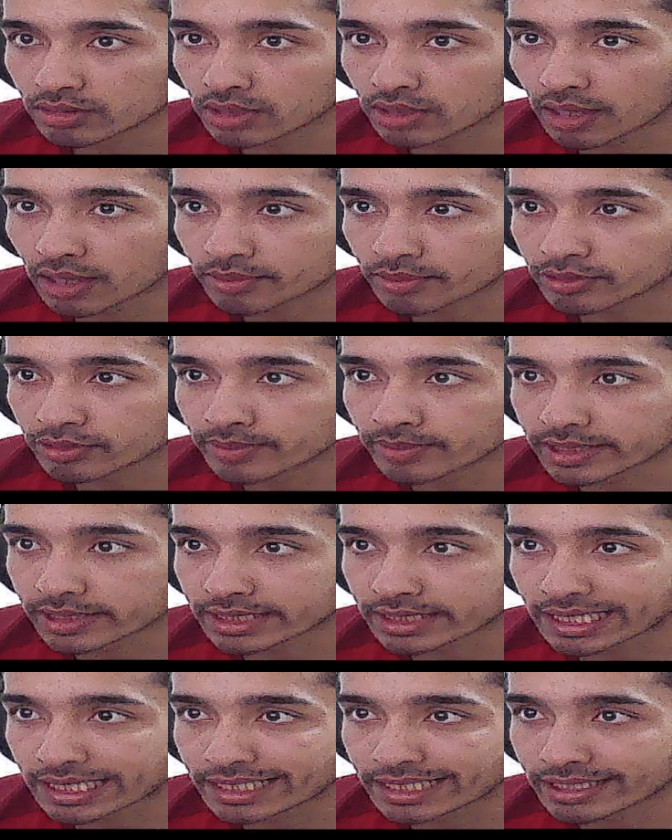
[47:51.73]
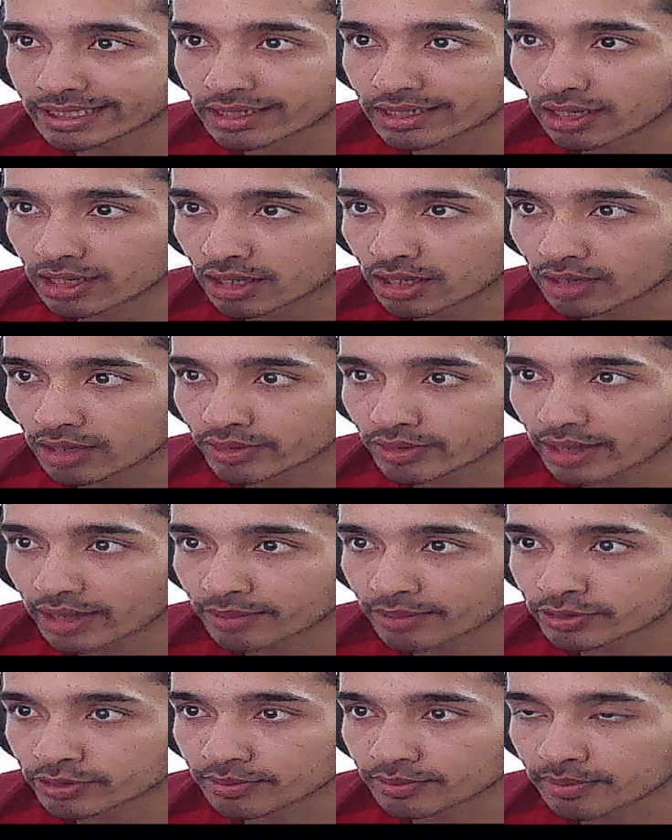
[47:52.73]
to basically we have
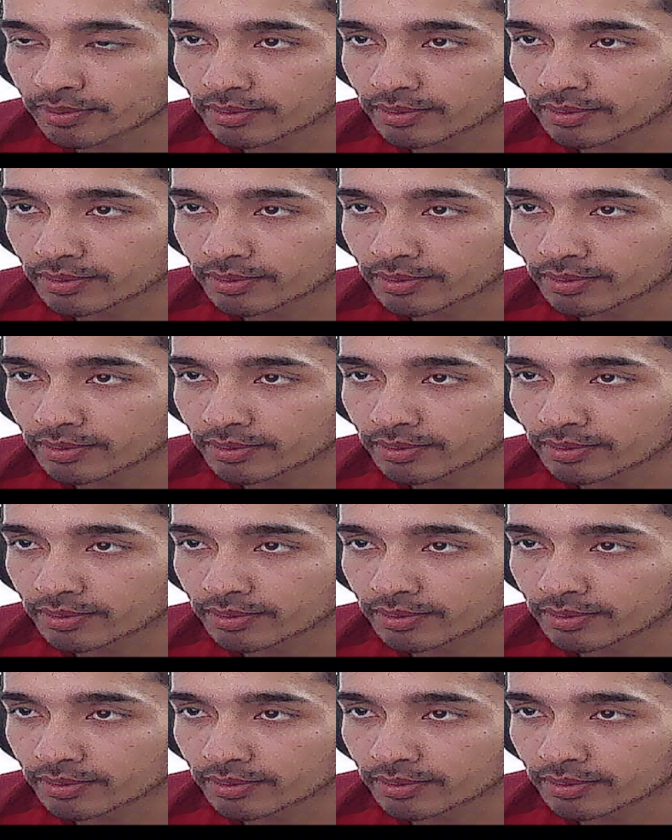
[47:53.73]
to